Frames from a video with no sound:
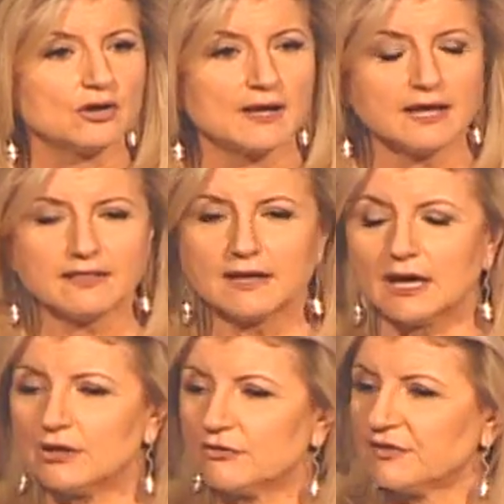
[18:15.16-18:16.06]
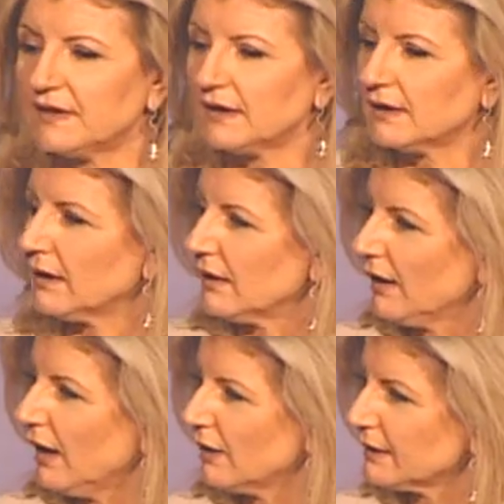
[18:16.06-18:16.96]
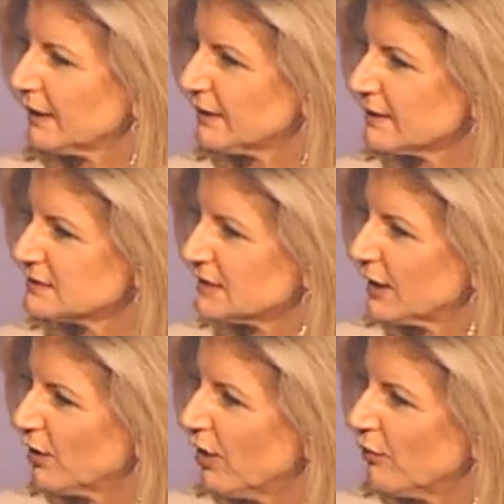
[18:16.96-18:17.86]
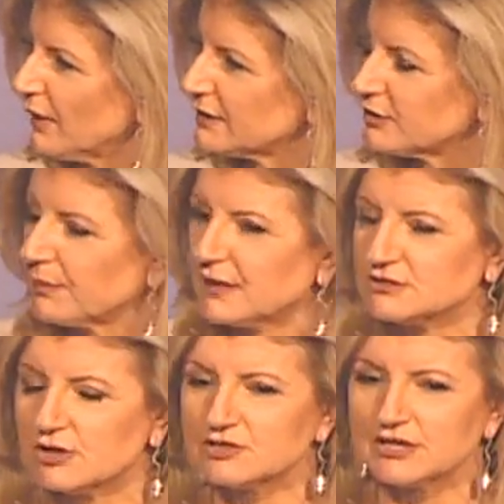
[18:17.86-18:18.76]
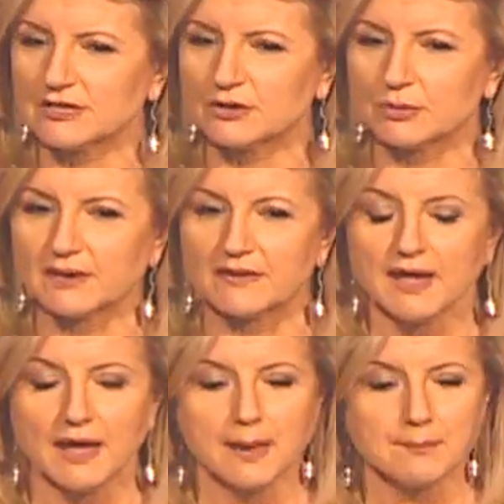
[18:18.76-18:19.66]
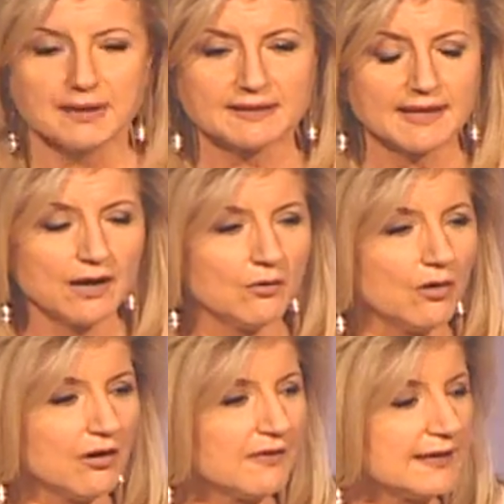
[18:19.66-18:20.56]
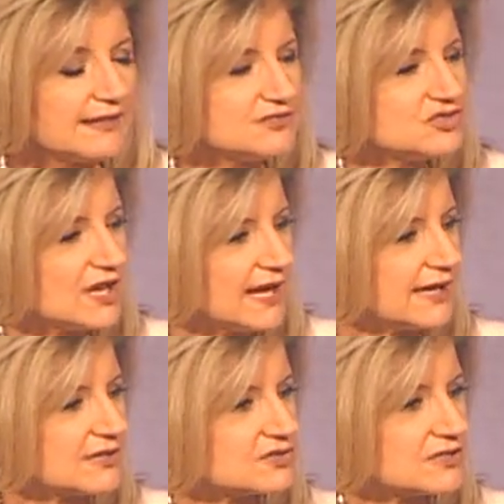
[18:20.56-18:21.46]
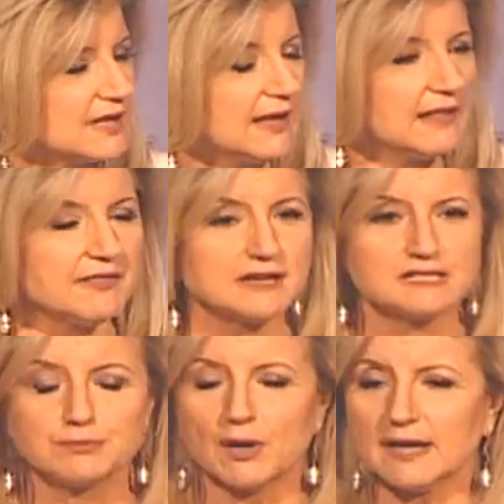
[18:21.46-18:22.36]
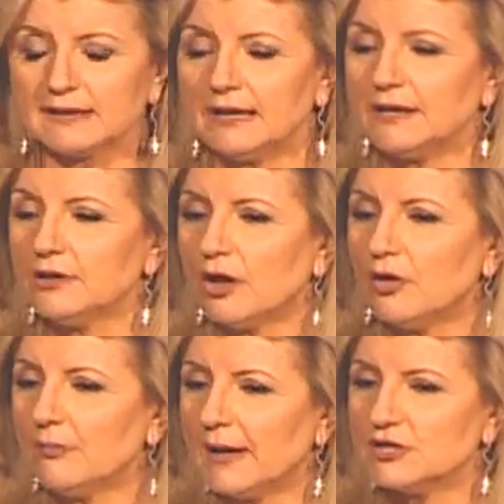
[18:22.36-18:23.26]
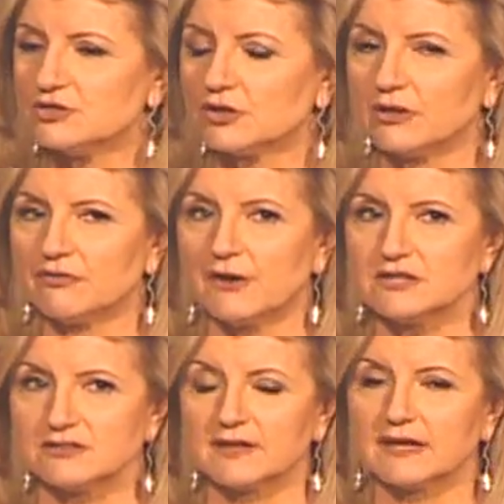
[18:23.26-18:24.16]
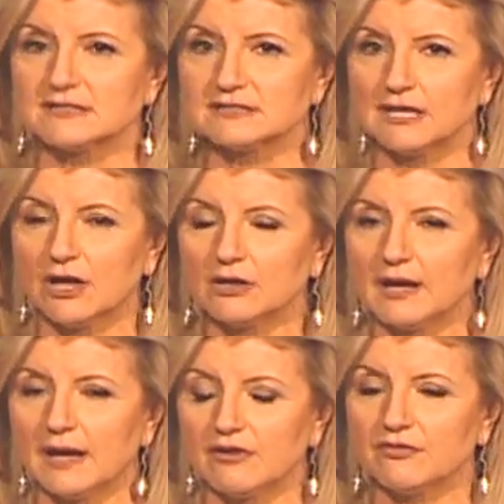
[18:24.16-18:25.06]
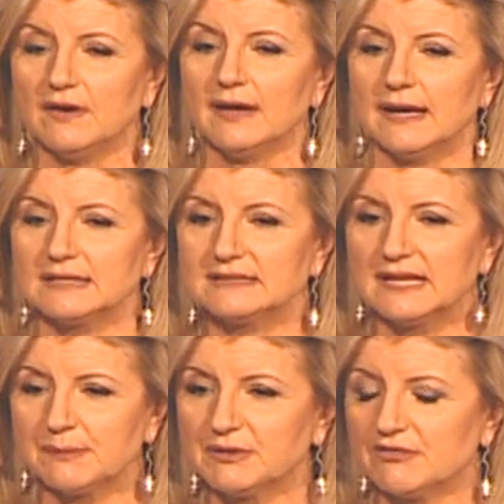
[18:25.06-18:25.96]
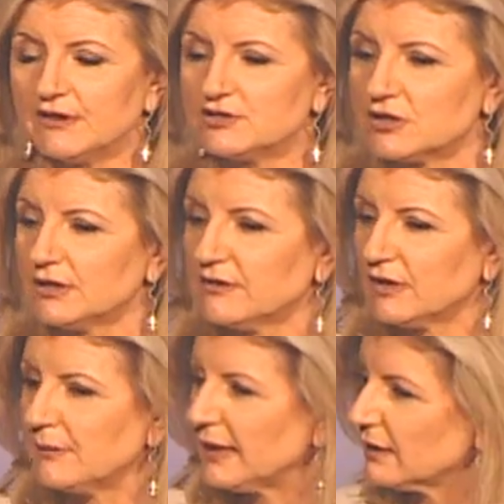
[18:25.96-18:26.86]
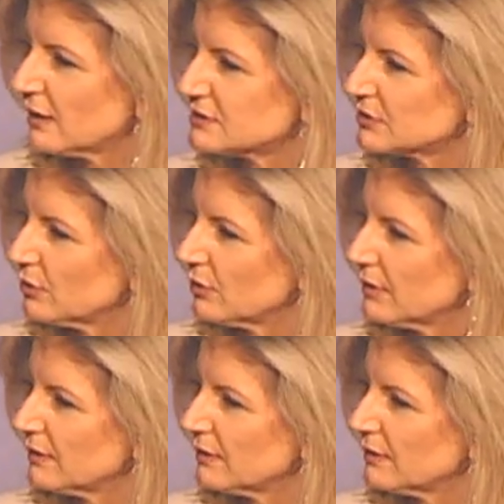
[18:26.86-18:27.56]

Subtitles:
not the kind of thing a hard-hitting CEO wanted to be associated with. But now all that has changed. There is practically no major university that does not have a sleep division in their medical school.